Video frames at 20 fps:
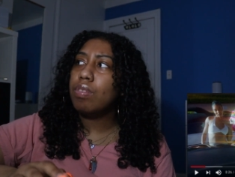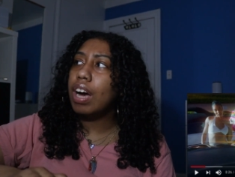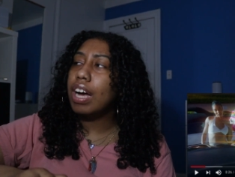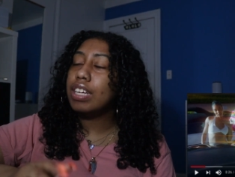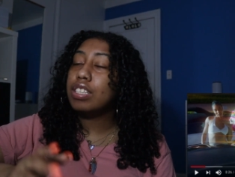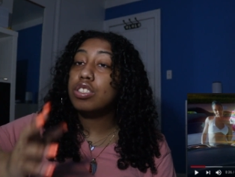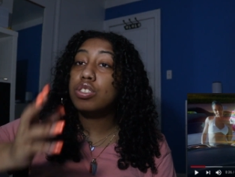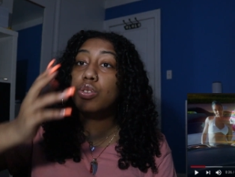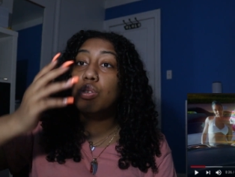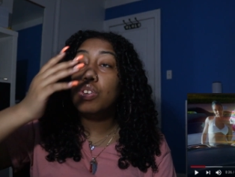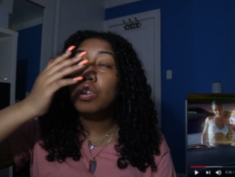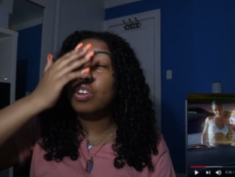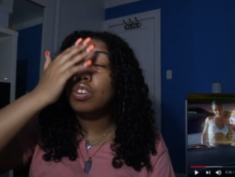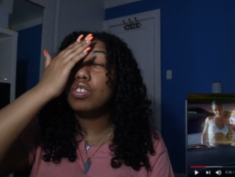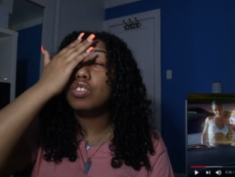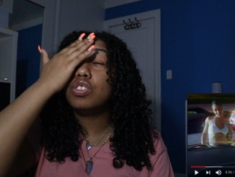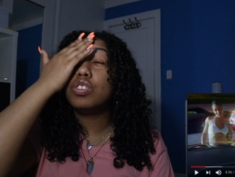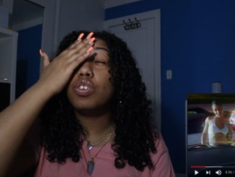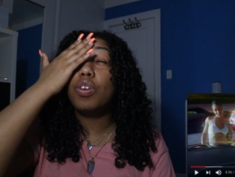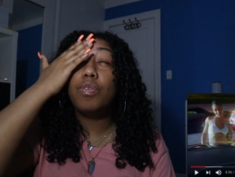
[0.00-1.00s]
I saw it
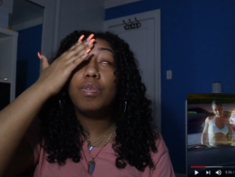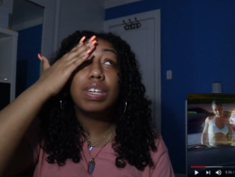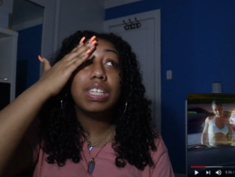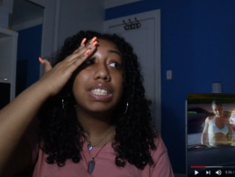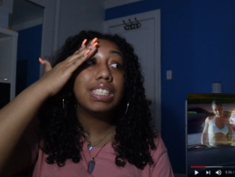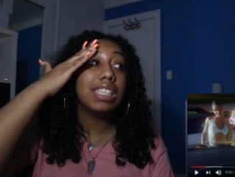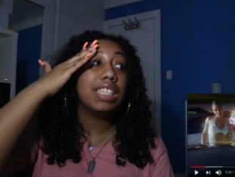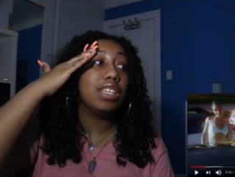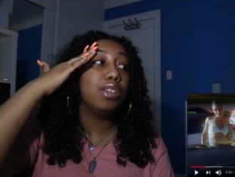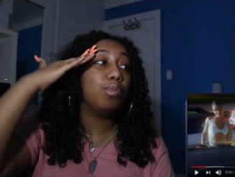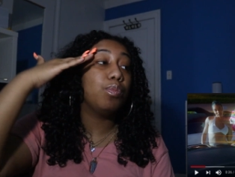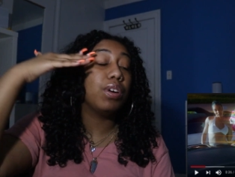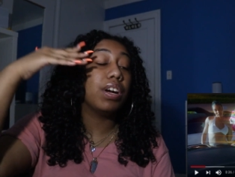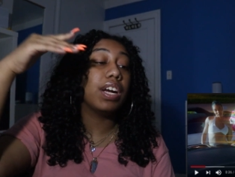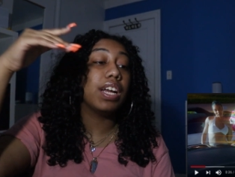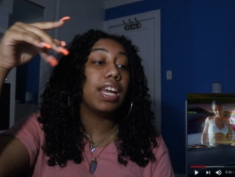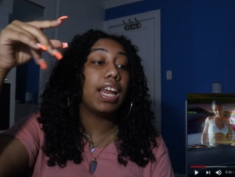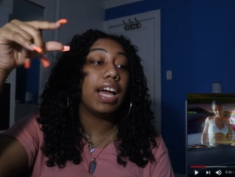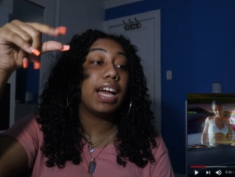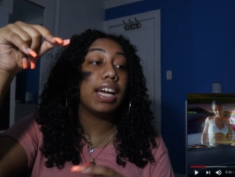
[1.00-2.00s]
on the show recently
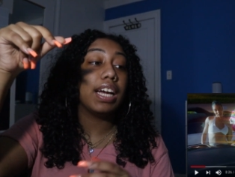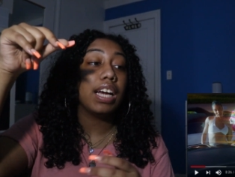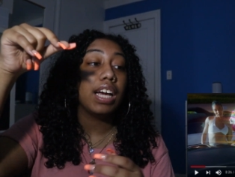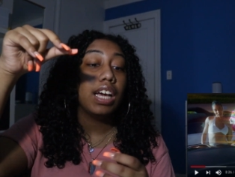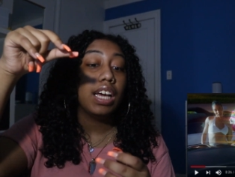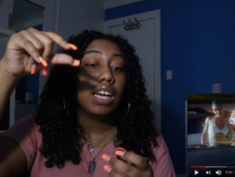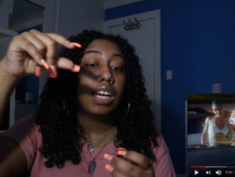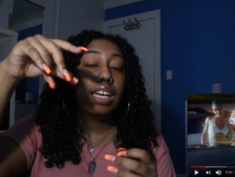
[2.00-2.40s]
where like